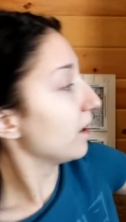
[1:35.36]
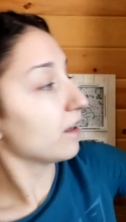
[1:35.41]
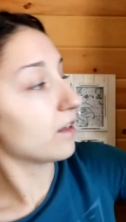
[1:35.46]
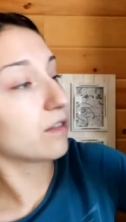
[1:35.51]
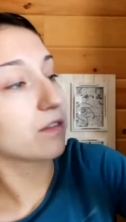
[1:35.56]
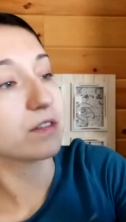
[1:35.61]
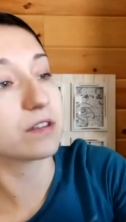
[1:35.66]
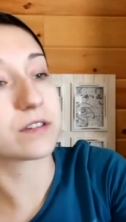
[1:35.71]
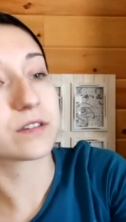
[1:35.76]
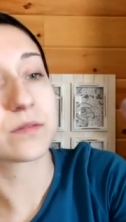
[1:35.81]

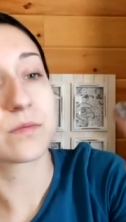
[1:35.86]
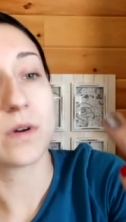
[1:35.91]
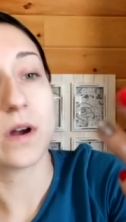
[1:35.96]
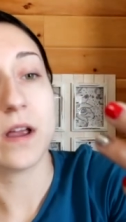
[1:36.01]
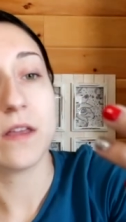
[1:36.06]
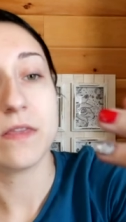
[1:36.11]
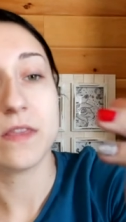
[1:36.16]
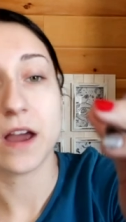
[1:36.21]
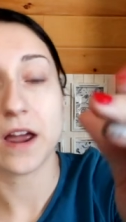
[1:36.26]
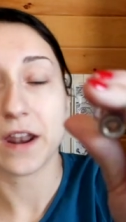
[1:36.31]
this
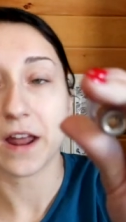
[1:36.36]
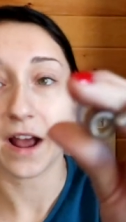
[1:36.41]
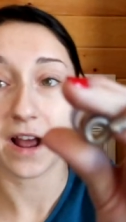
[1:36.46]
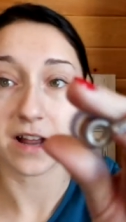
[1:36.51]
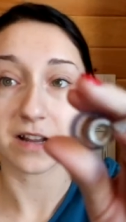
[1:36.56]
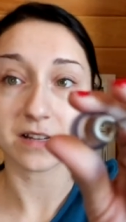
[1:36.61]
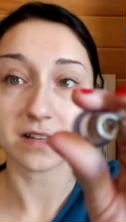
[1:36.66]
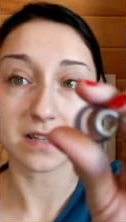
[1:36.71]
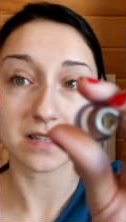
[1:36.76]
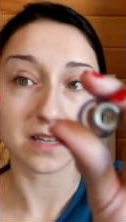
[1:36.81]
one that
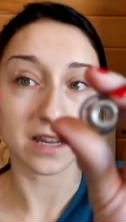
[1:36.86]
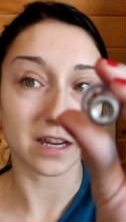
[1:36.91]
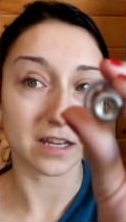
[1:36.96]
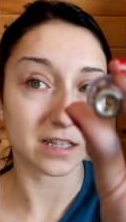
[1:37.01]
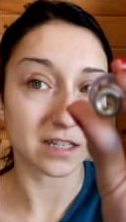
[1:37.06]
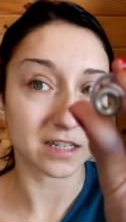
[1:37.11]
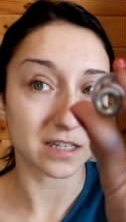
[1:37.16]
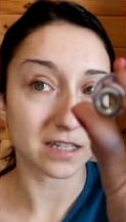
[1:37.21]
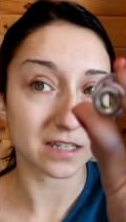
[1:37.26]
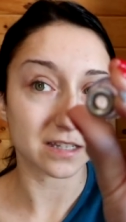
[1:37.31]
has like
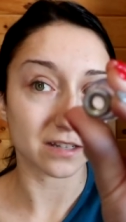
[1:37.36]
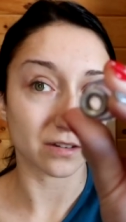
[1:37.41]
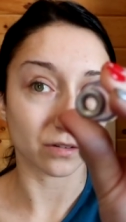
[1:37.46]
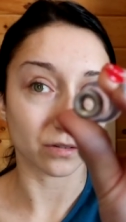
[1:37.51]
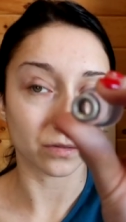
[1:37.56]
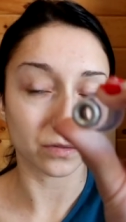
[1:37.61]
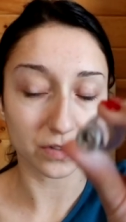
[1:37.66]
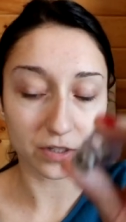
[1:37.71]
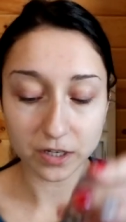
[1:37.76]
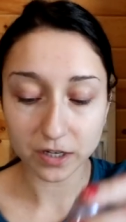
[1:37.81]
the
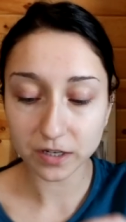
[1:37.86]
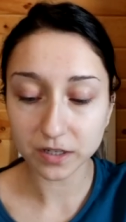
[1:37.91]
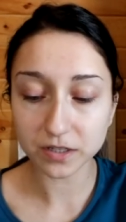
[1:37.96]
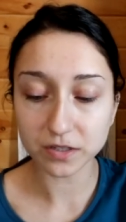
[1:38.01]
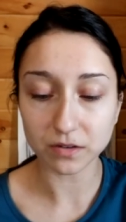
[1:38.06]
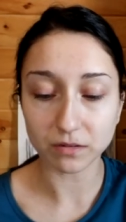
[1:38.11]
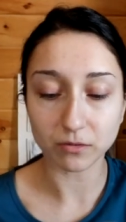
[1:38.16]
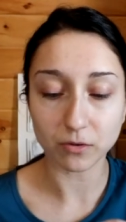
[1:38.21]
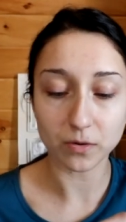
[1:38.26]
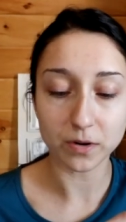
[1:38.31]
silver,
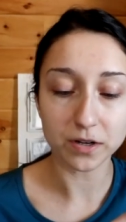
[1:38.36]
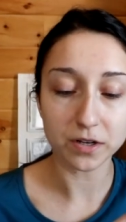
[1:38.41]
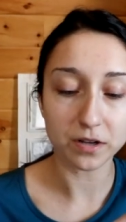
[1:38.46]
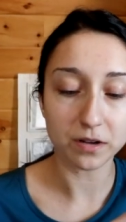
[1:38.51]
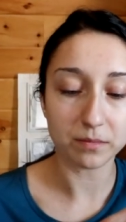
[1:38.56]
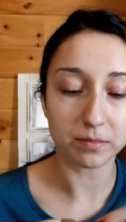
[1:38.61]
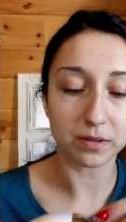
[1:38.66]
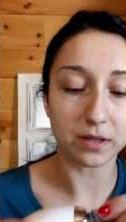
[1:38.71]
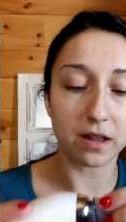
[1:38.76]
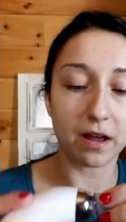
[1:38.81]
so I'm going to
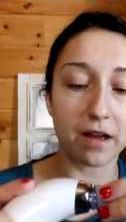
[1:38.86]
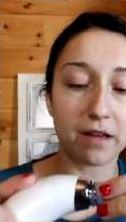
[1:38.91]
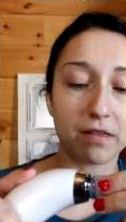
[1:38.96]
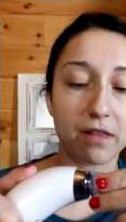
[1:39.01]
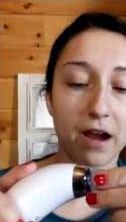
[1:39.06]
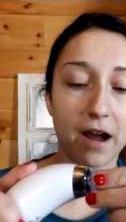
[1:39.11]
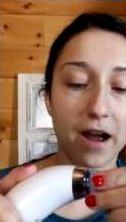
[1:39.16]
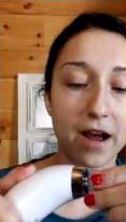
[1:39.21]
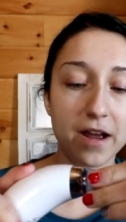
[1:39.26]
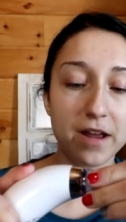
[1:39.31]
apply
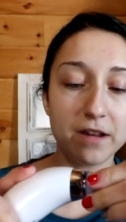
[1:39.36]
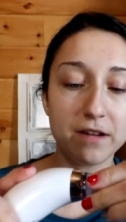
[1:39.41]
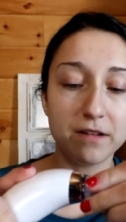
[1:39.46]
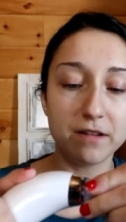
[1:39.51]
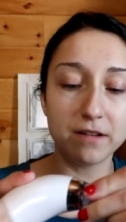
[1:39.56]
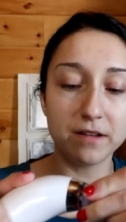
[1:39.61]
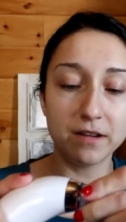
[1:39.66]
that